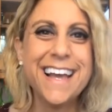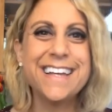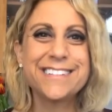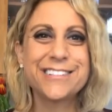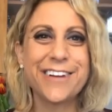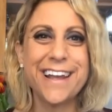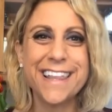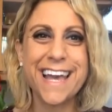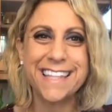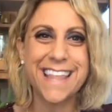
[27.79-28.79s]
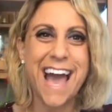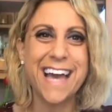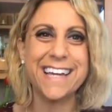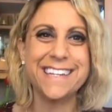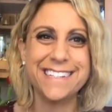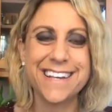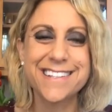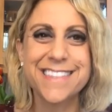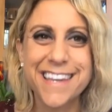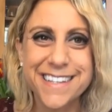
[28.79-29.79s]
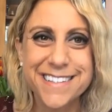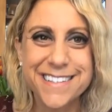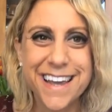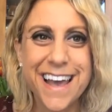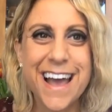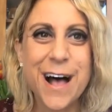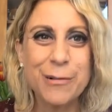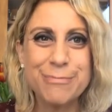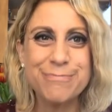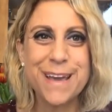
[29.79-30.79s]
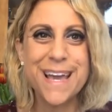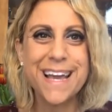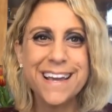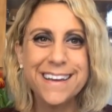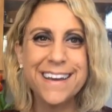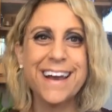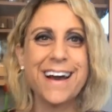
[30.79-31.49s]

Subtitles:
He's great like that. He does things to help me